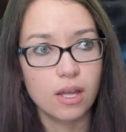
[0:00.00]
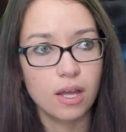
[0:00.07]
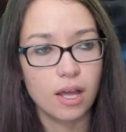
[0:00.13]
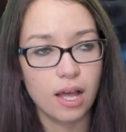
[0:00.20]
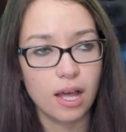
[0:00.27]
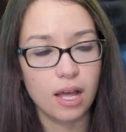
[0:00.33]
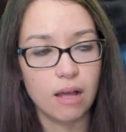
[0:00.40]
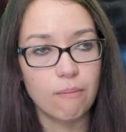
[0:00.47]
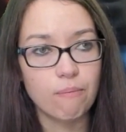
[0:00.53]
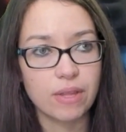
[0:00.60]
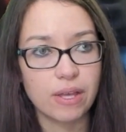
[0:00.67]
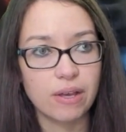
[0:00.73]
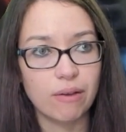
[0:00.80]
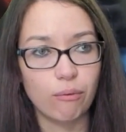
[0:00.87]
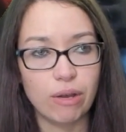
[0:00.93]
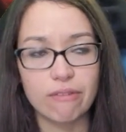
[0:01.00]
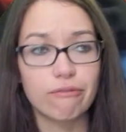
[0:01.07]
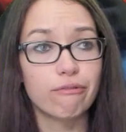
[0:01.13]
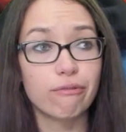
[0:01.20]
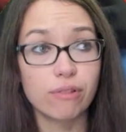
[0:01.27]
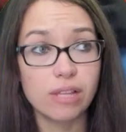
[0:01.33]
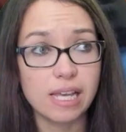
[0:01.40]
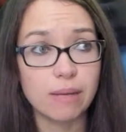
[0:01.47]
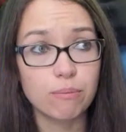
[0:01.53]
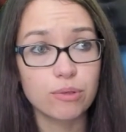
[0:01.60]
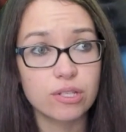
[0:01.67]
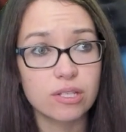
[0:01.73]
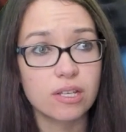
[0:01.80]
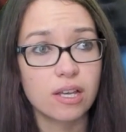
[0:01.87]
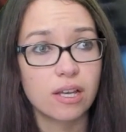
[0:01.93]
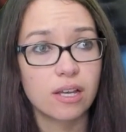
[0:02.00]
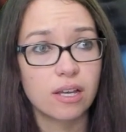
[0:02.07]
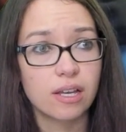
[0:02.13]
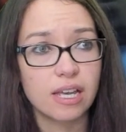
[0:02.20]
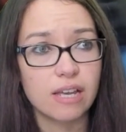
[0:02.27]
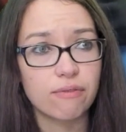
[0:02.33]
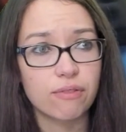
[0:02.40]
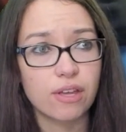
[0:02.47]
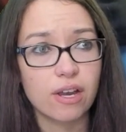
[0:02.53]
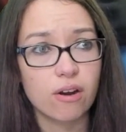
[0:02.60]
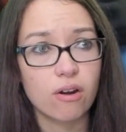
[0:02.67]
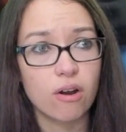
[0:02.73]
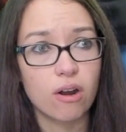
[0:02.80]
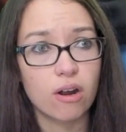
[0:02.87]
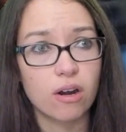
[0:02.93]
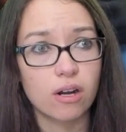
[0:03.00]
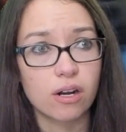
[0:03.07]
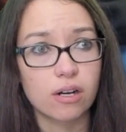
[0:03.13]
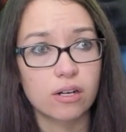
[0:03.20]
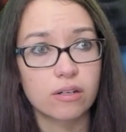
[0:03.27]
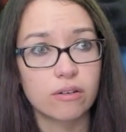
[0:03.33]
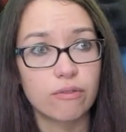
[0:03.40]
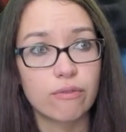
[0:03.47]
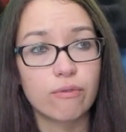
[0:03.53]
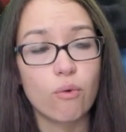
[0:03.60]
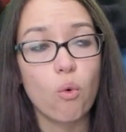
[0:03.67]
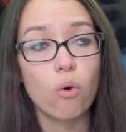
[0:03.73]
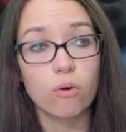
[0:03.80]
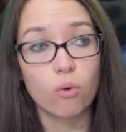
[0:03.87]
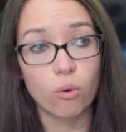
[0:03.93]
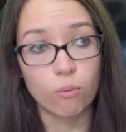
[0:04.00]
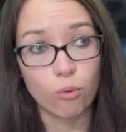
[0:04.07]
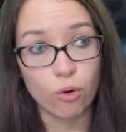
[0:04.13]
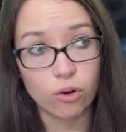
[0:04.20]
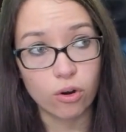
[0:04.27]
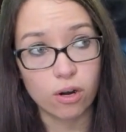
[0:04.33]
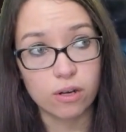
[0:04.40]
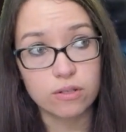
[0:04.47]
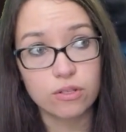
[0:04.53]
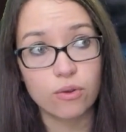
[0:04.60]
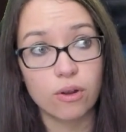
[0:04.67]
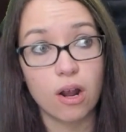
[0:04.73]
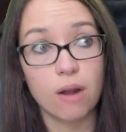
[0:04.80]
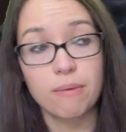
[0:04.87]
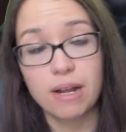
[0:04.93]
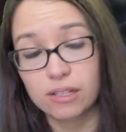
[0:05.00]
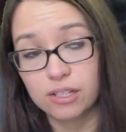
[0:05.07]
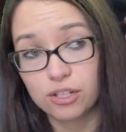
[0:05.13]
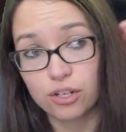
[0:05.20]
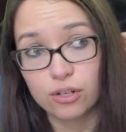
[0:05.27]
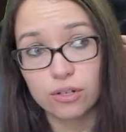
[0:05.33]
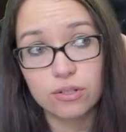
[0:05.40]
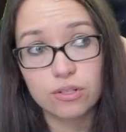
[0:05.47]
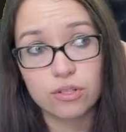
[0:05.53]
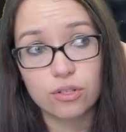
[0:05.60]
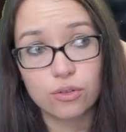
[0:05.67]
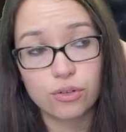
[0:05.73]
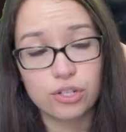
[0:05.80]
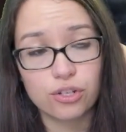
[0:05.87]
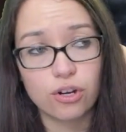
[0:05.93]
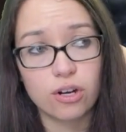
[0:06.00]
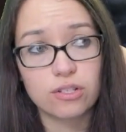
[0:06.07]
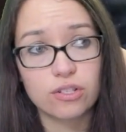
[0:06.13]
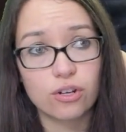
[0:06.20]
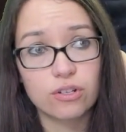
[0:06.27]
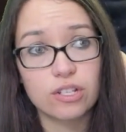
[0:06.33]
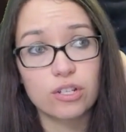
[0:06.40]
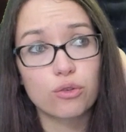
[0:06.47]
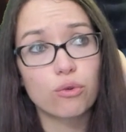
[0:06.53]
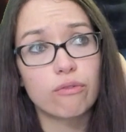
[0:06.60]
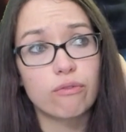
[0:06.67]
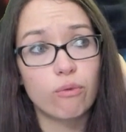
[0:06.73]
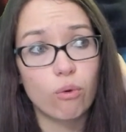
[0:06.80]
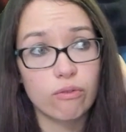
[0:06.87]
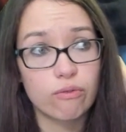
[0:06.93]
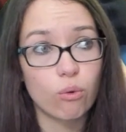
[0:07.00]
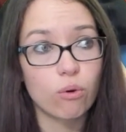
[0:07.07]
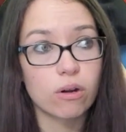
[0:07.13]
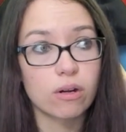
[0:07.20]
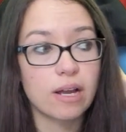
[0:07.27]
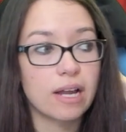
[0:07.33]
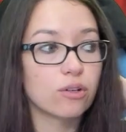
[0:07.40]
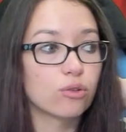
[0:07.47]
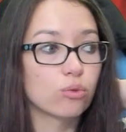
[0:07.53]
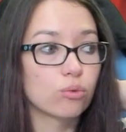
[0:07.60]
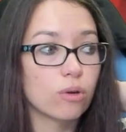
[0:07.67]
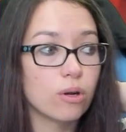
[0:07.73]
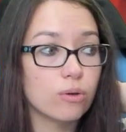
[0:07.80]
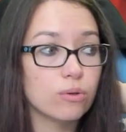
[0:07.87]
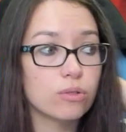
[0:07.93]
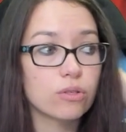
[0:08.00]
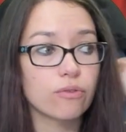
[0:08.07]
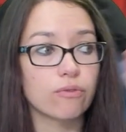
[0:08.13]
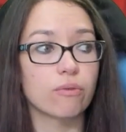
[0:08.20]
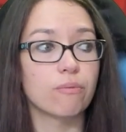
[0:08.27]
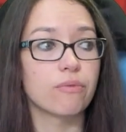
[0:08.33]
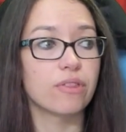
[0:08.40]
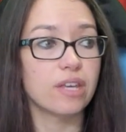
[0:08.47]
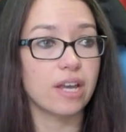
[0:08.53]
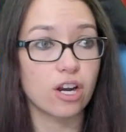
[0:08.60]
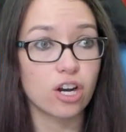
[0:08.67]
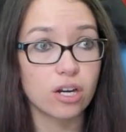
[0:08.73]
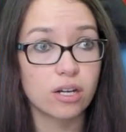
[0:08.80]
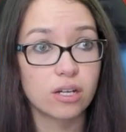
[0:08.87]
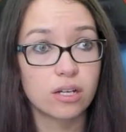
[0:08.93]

It flips if there are 4 or more cards, so it automatically turns creature cards turns into a 4/4 and grows from there.